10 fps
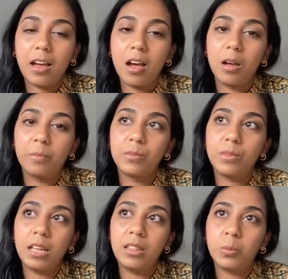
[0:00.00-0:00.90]
um,
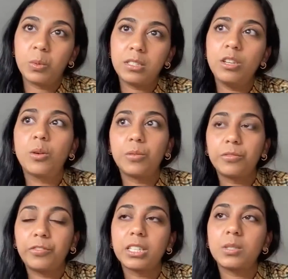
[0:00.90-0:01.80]
and there was you know
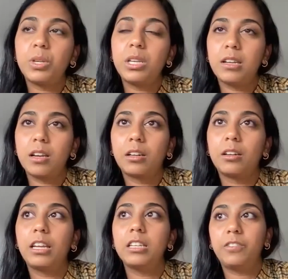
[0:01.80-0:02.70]
first we learned
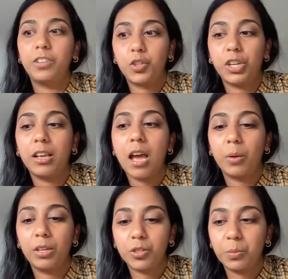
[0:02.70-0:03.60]
individually our
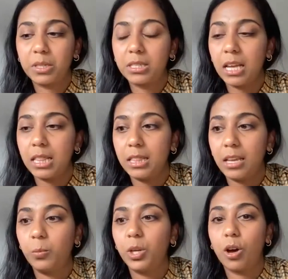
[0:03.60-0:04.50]
instruments and
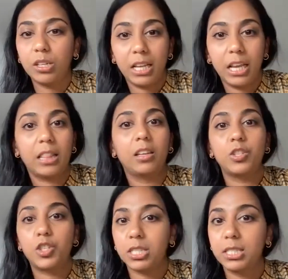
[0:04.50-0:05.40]
then we got together
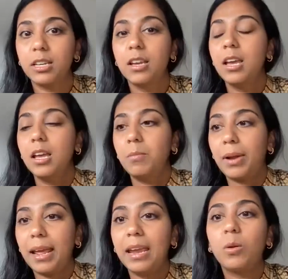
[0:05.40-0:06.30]
and just
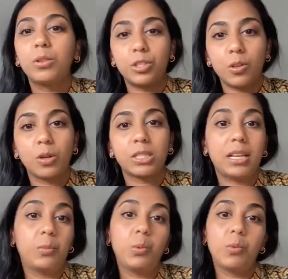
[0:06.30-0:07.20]
played all the songs
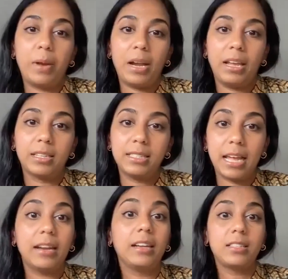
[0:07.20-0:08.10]
like we were playing a
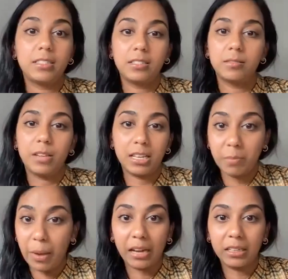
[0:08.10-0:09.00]
set list as a
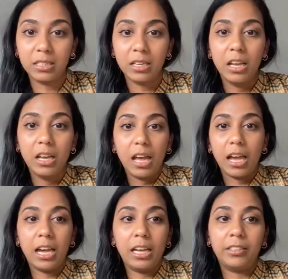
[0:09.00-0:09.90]
band.
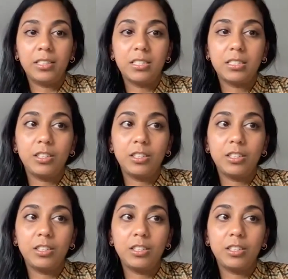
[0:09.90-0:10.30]
And